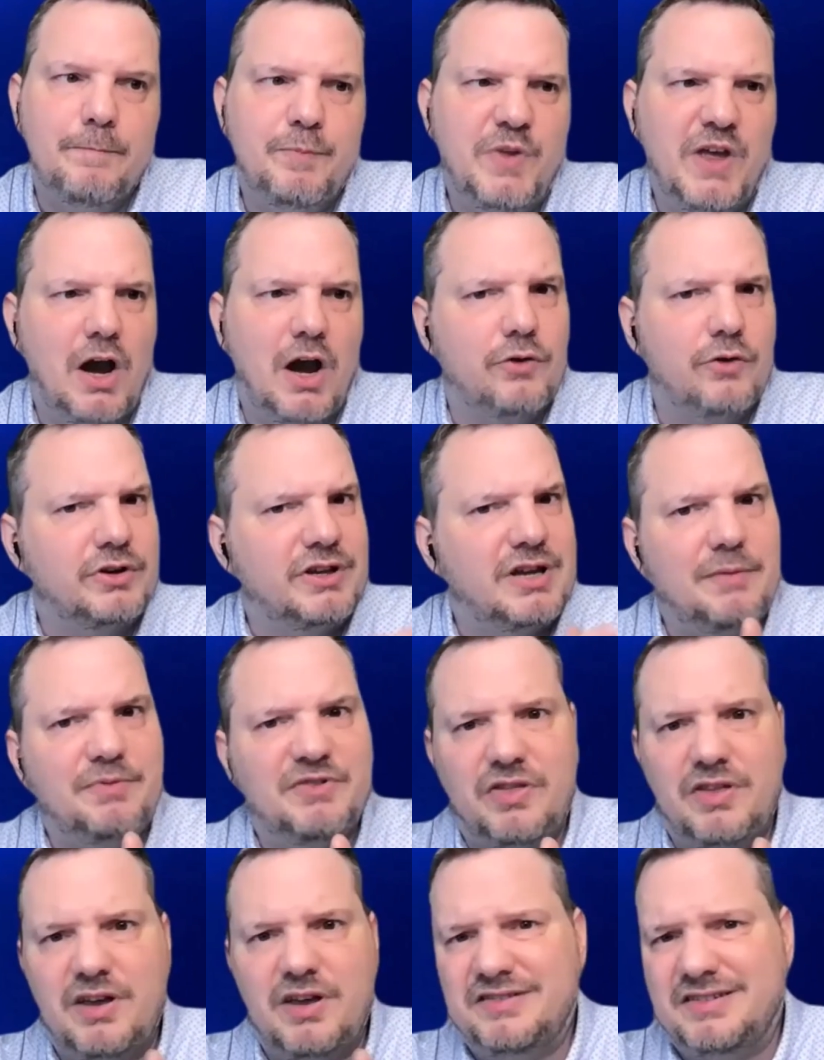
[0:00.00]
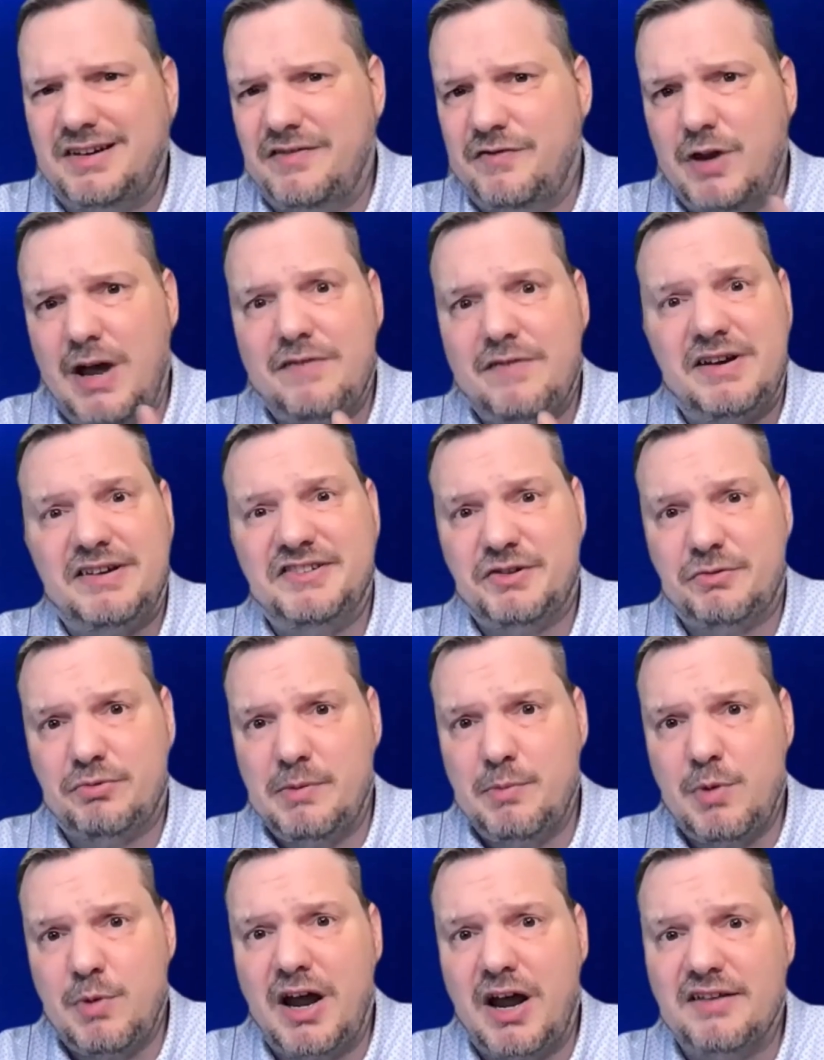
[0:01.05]
The other types of things, if you have S3
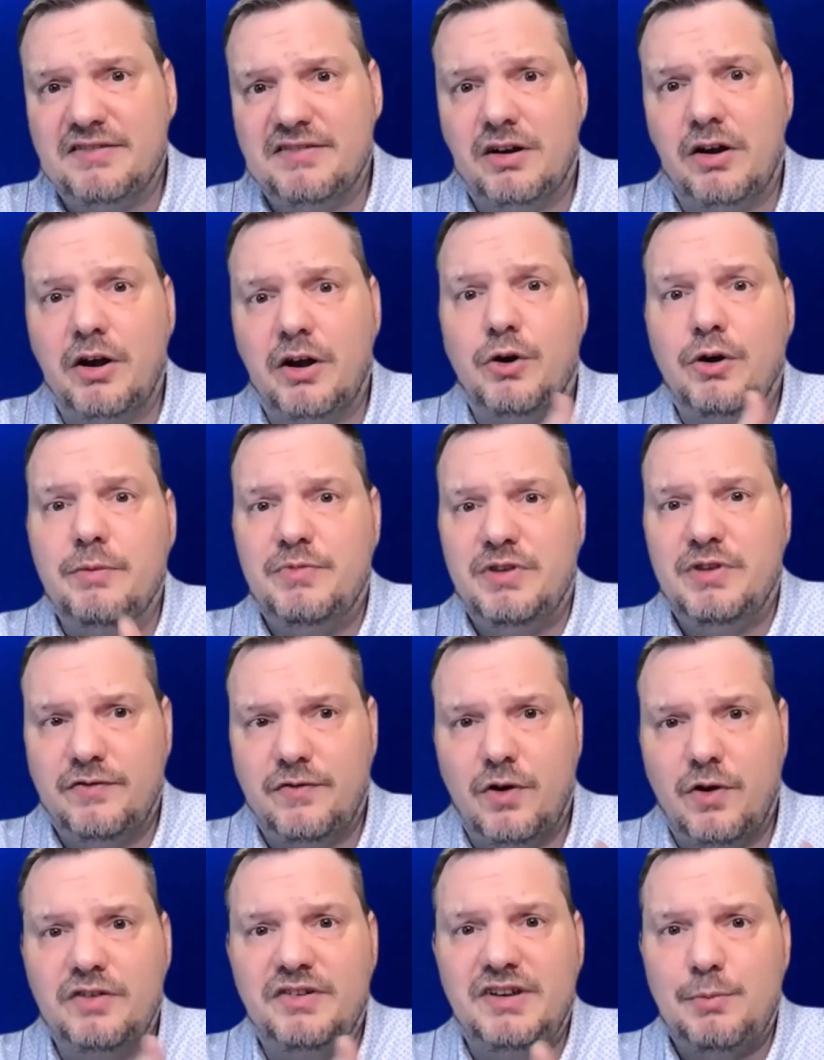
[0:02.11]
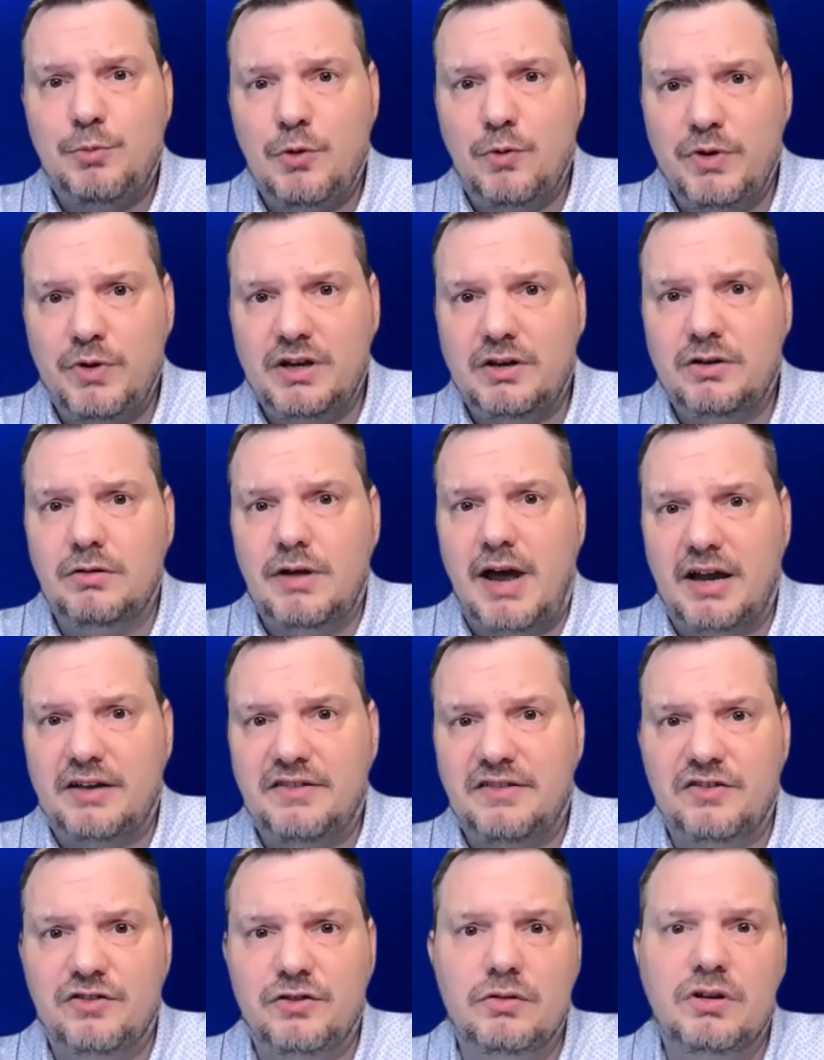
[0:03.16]
buckets that are encrypted, for example, we need to
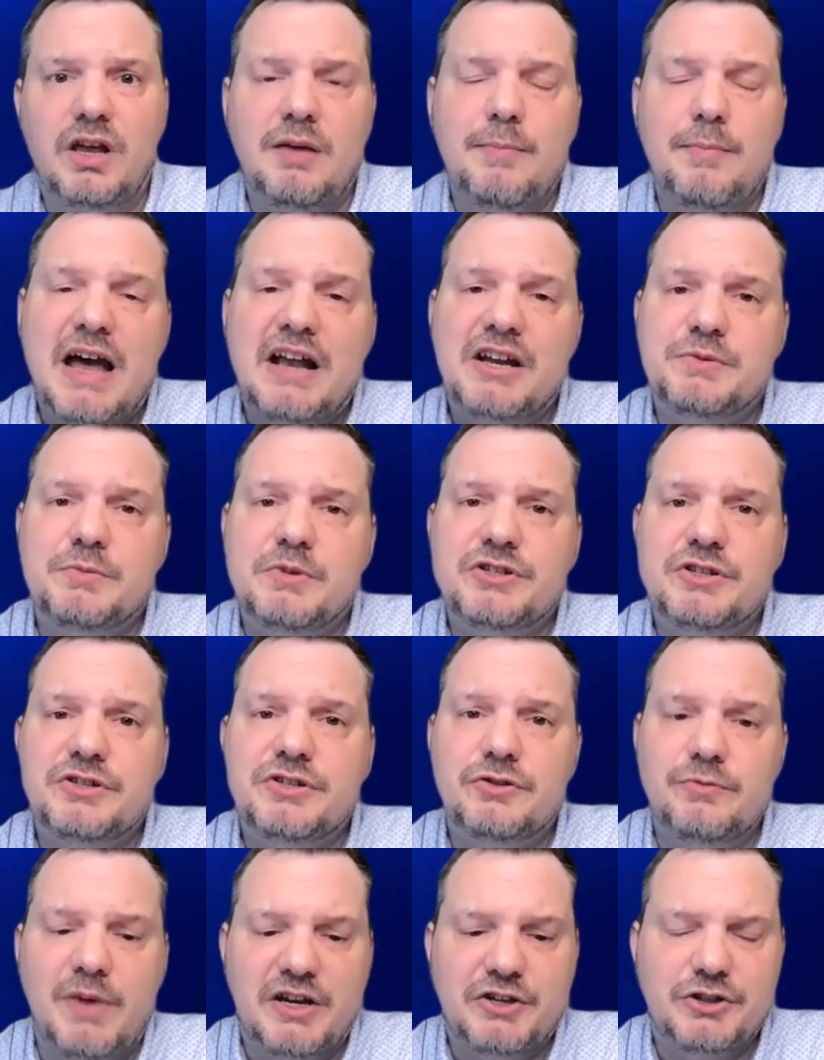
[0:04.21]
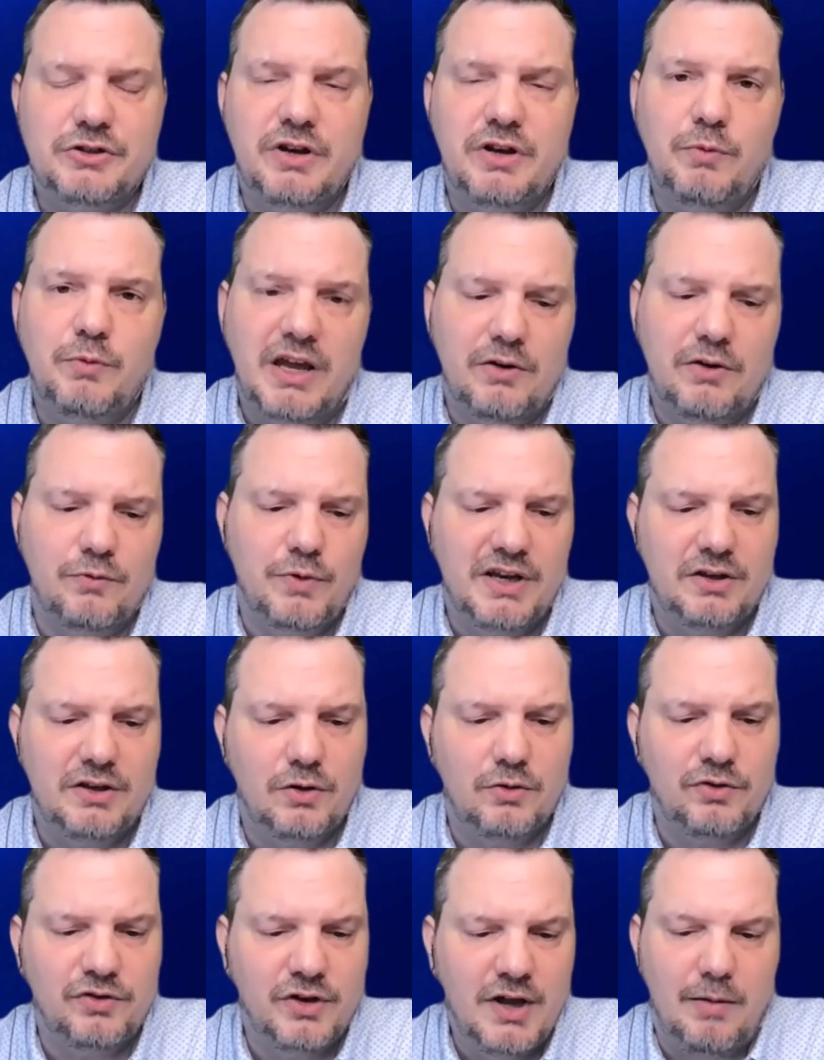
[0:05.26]
access to key management just to make sure that we can read
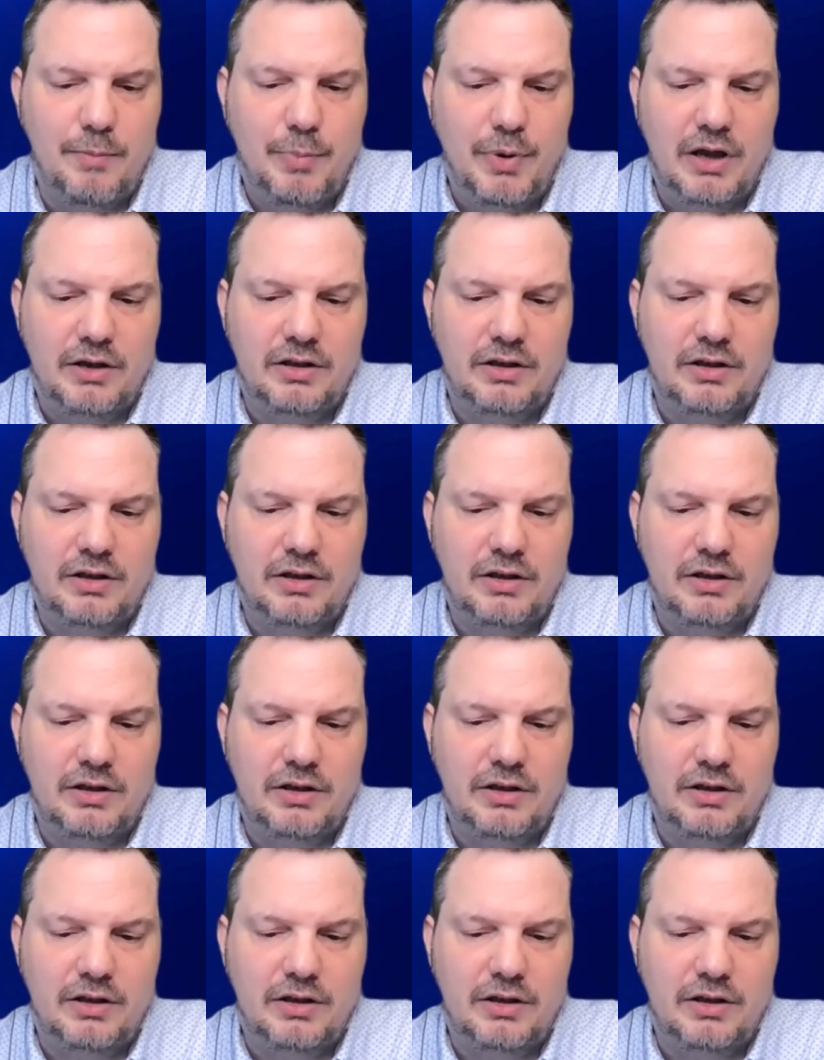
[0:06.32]
those. But